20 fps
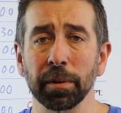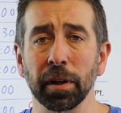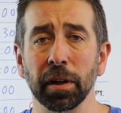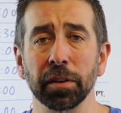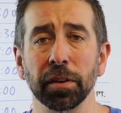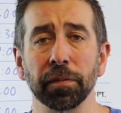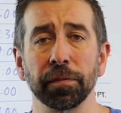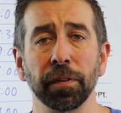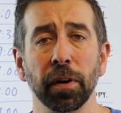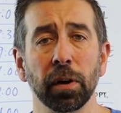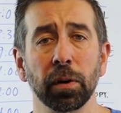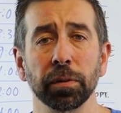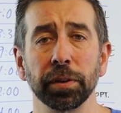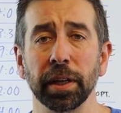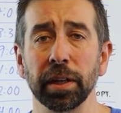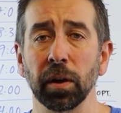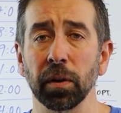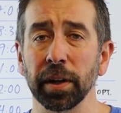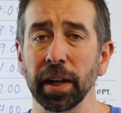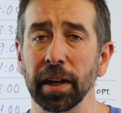on the phone.
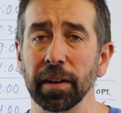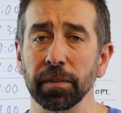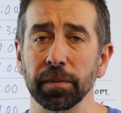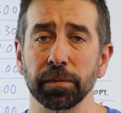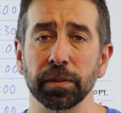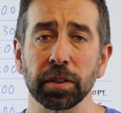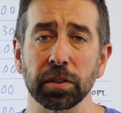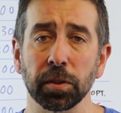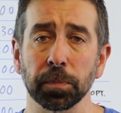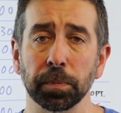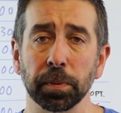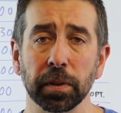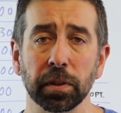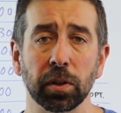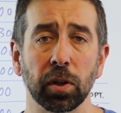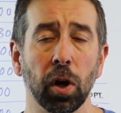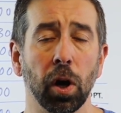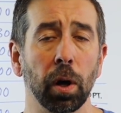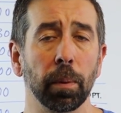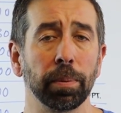They don't have
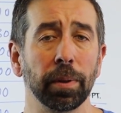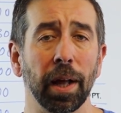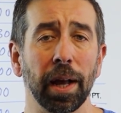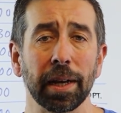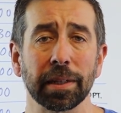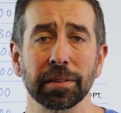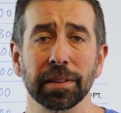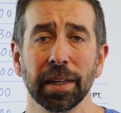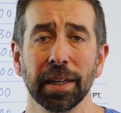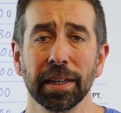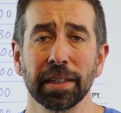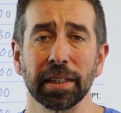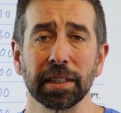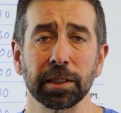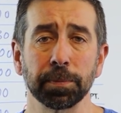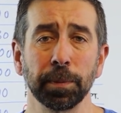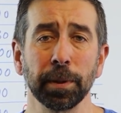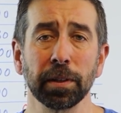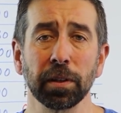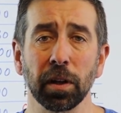disciplined call blocks. They
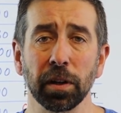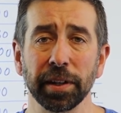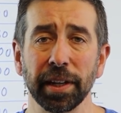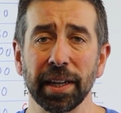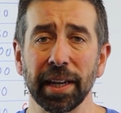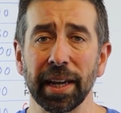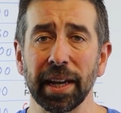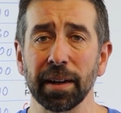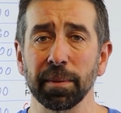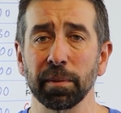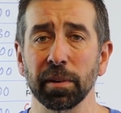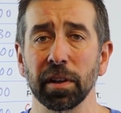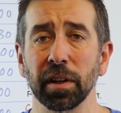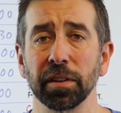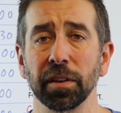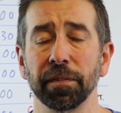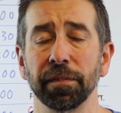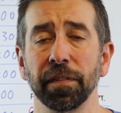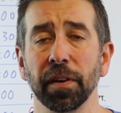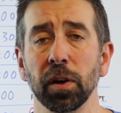spend all day hammering
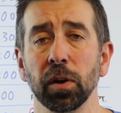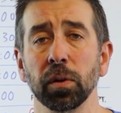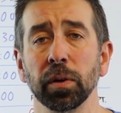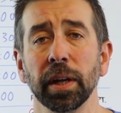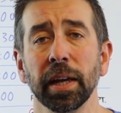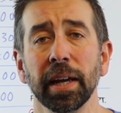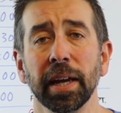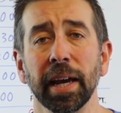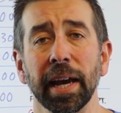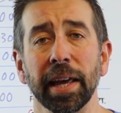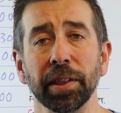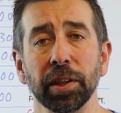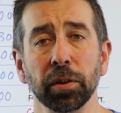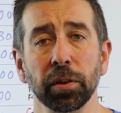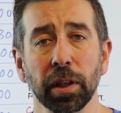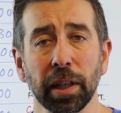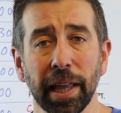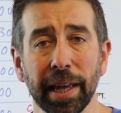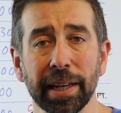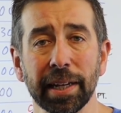on the phone, and they're
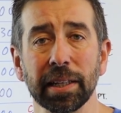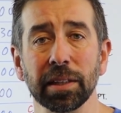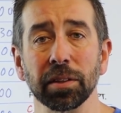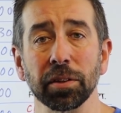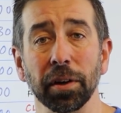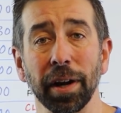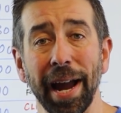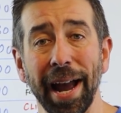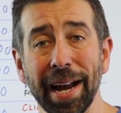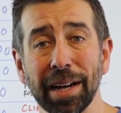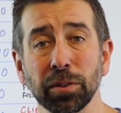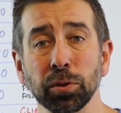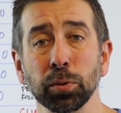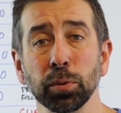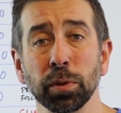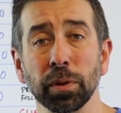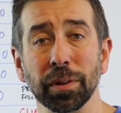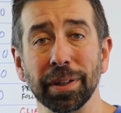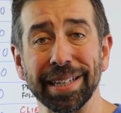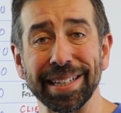letting their
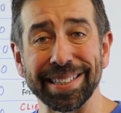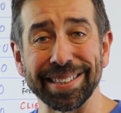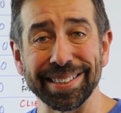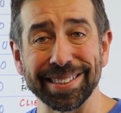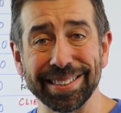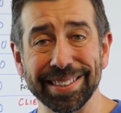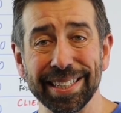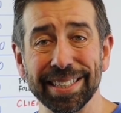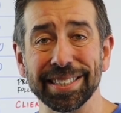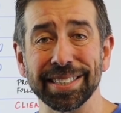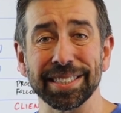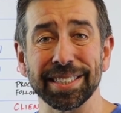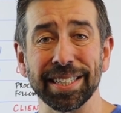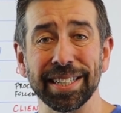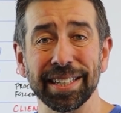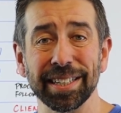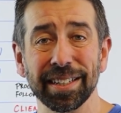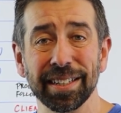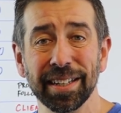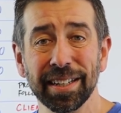actual
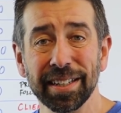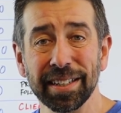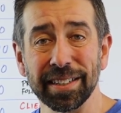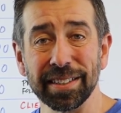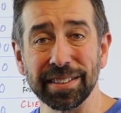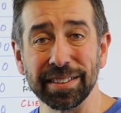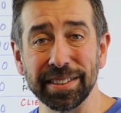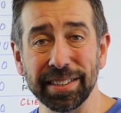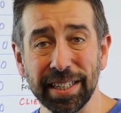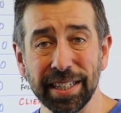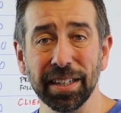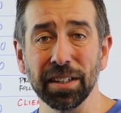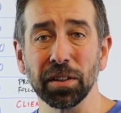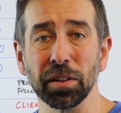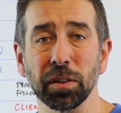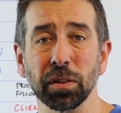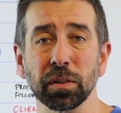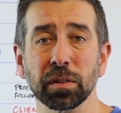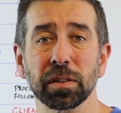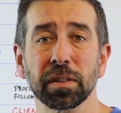existing
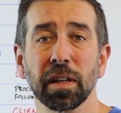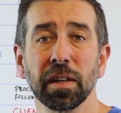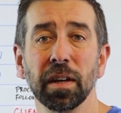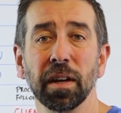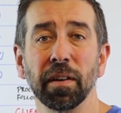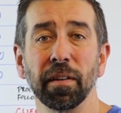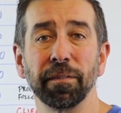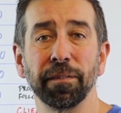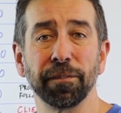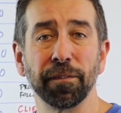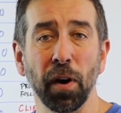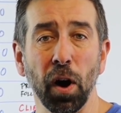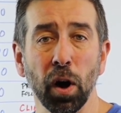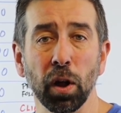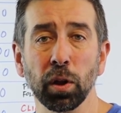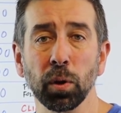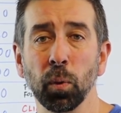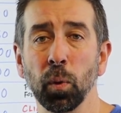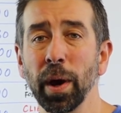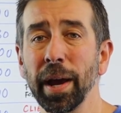deals
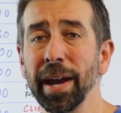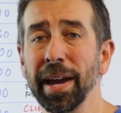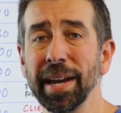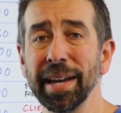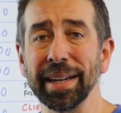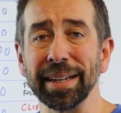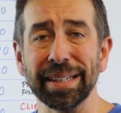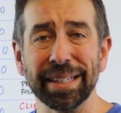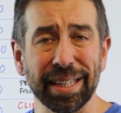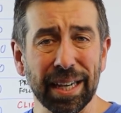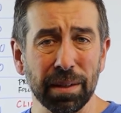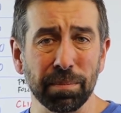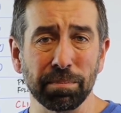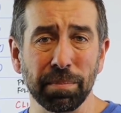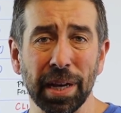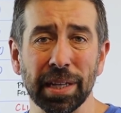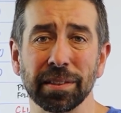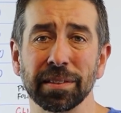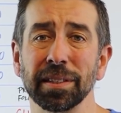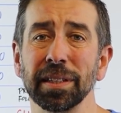fall away, get
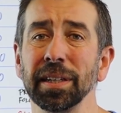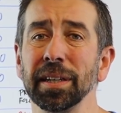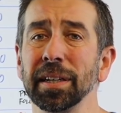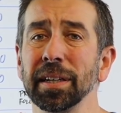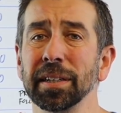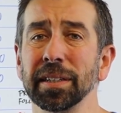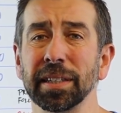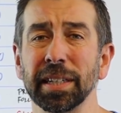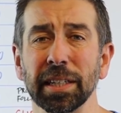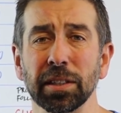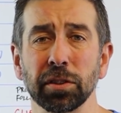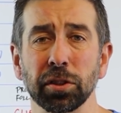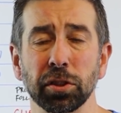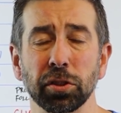messy, get